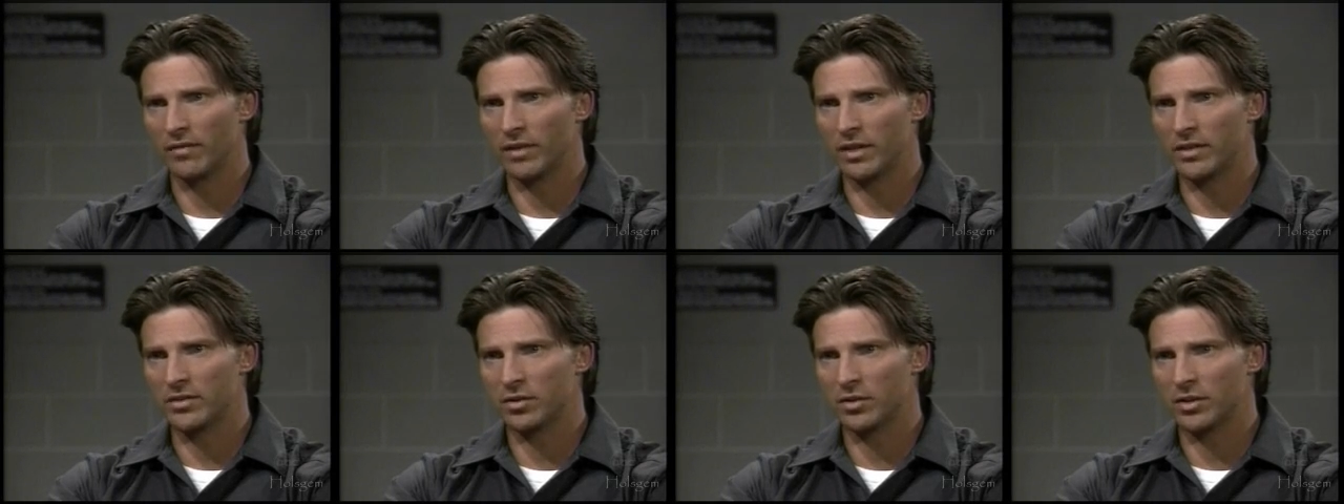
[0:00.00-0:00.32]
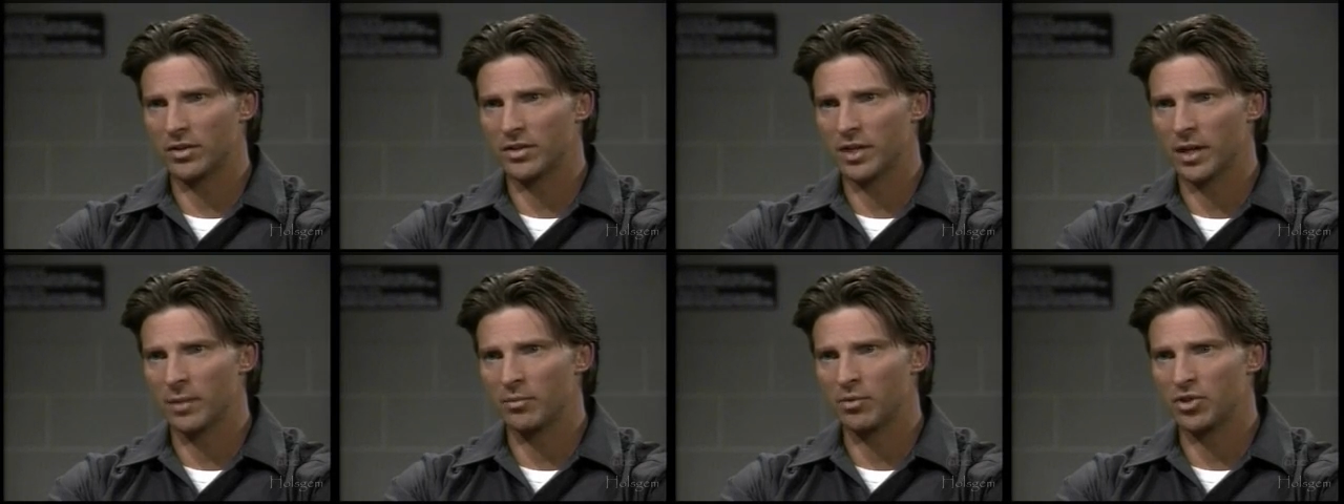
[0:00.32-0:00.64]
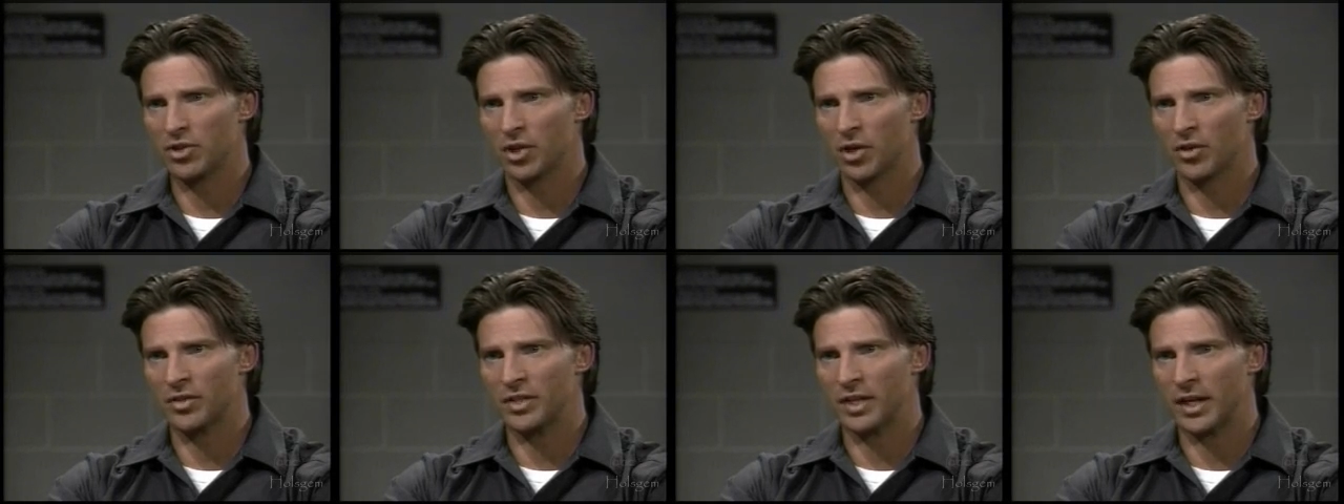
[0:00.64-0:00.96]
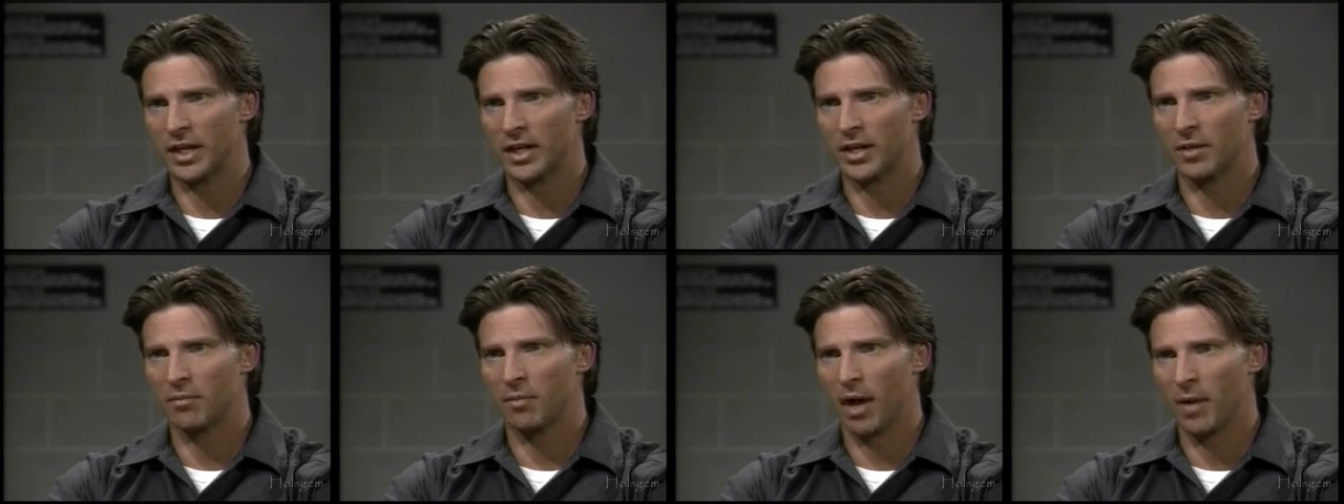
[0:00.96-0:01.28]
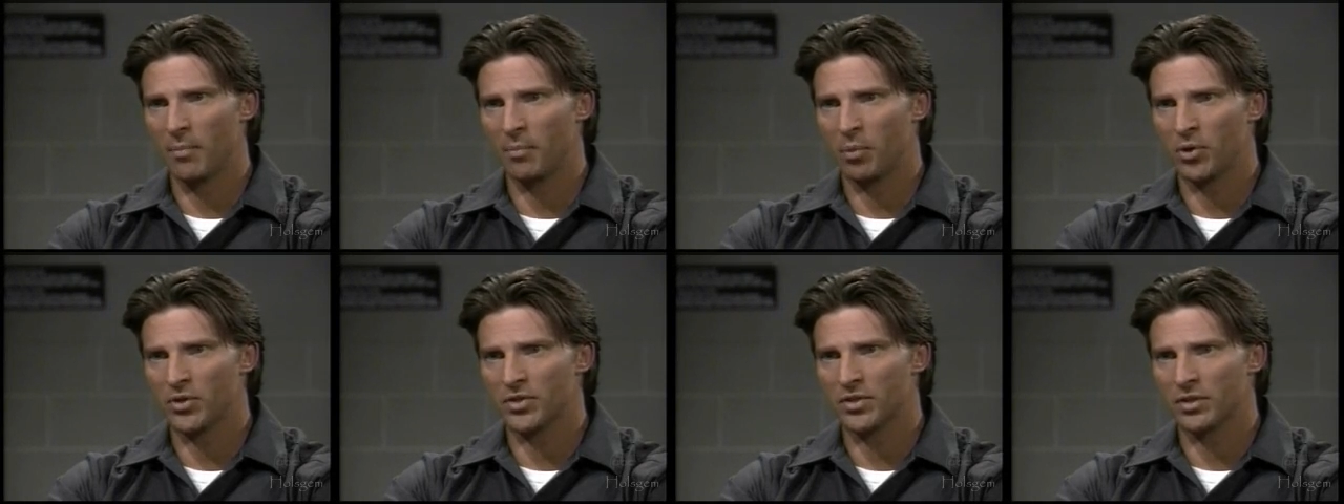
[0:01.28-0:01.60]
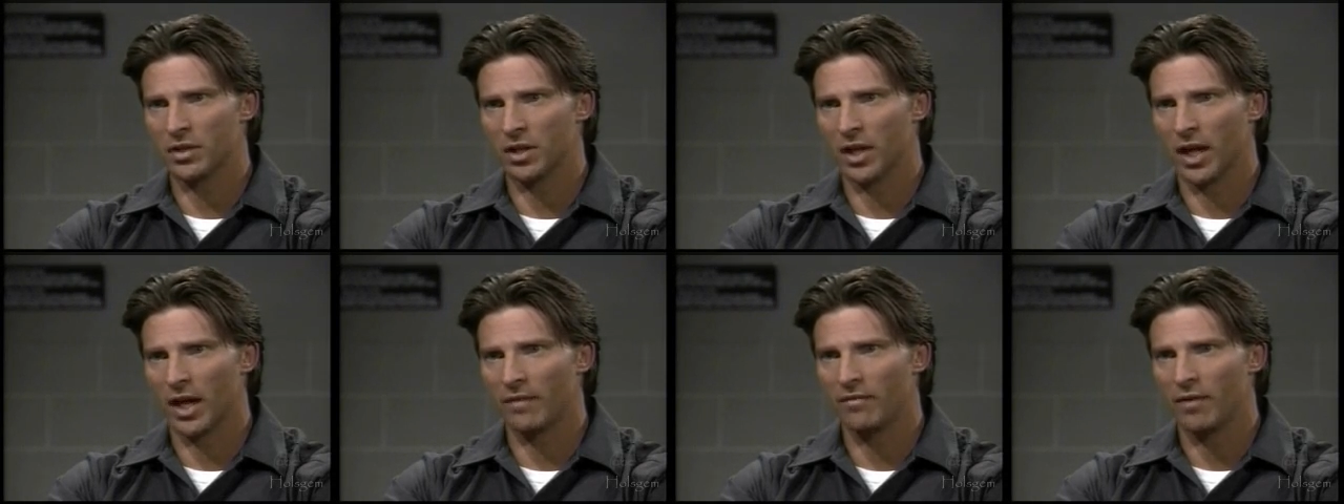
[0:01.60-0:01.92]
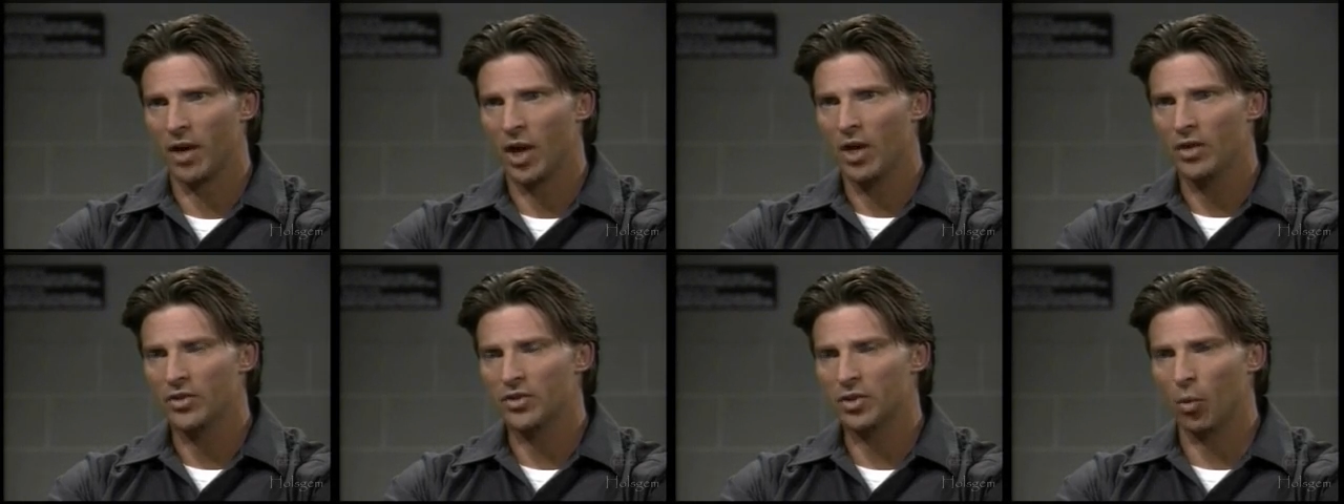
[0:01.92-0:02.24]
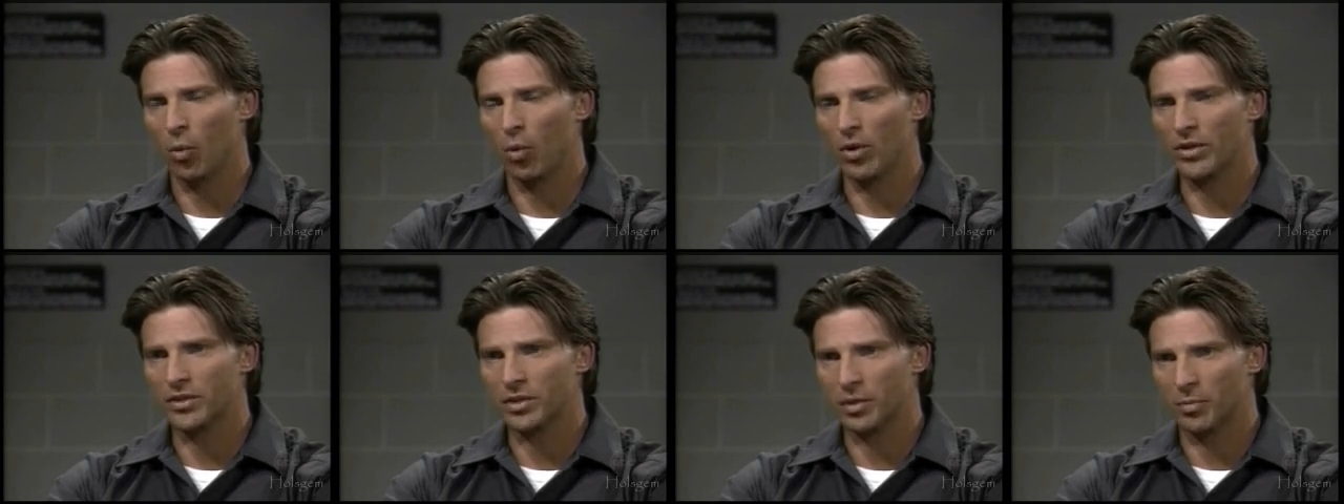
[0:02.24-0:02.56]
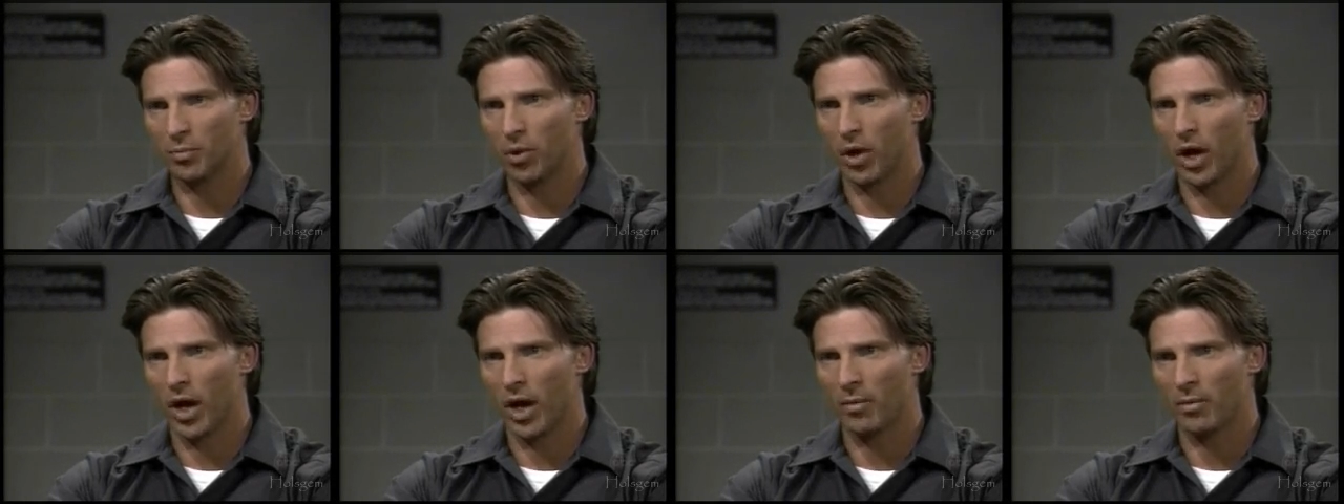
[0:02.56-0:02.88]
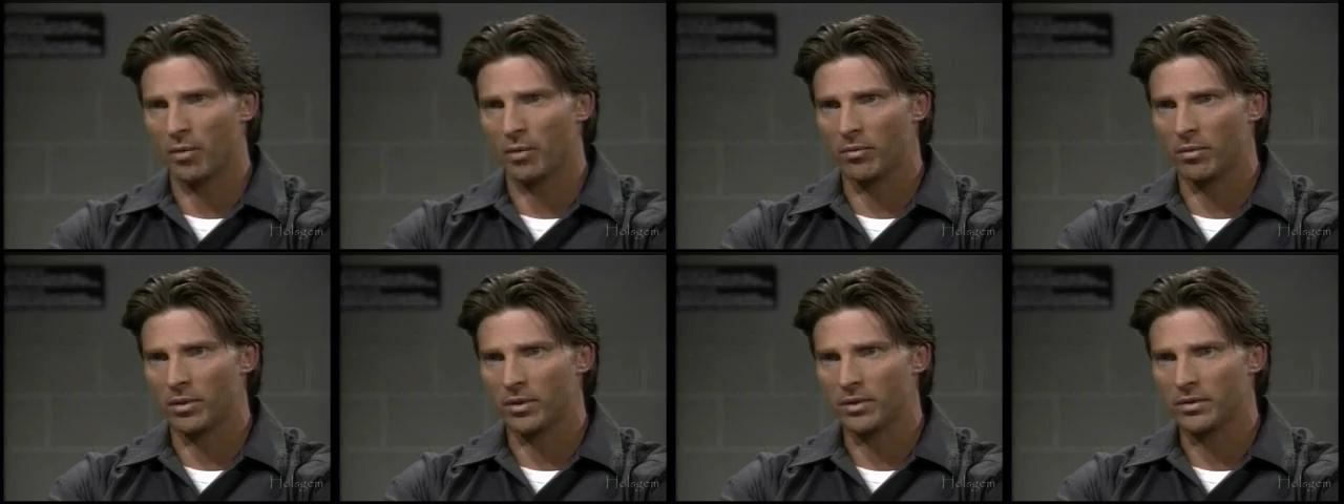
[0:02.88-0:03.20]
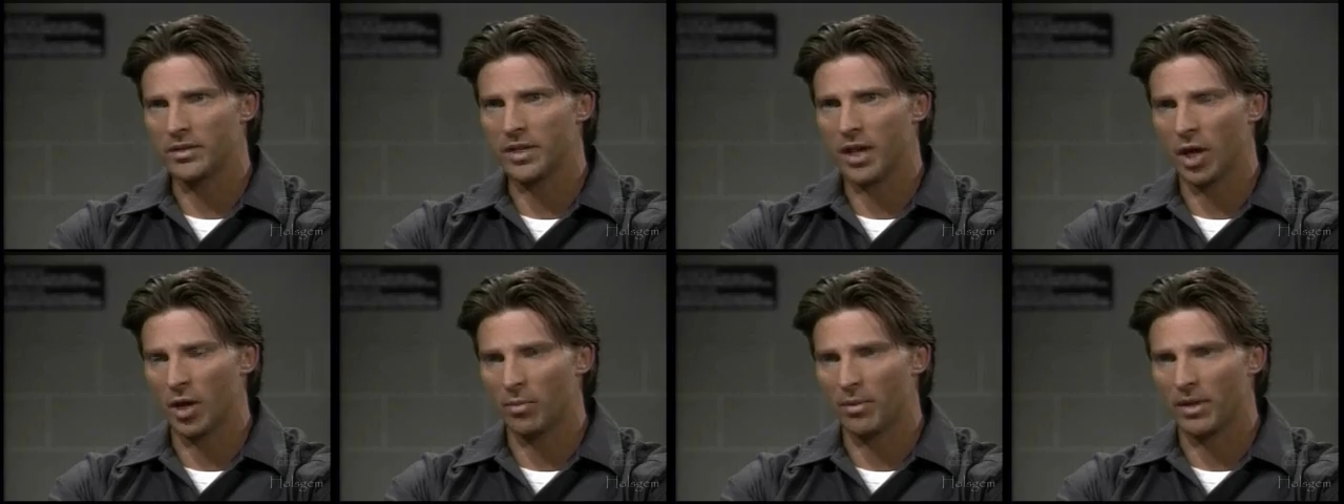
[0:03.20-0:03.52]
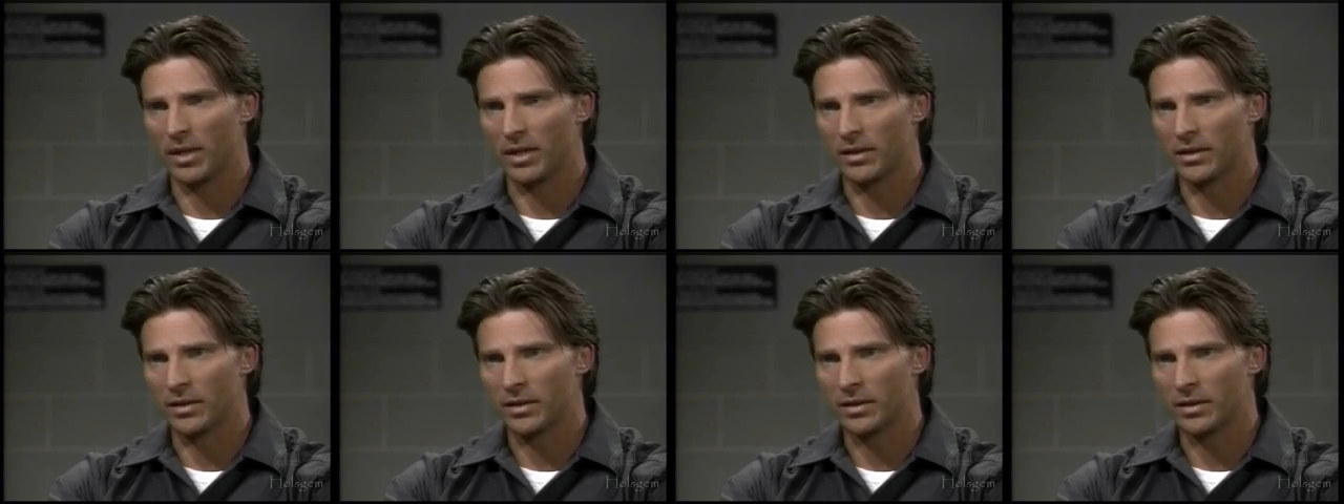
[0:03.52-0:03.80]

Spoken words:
That's the only time you start digging in my personal life. So what's the problem? Tell me.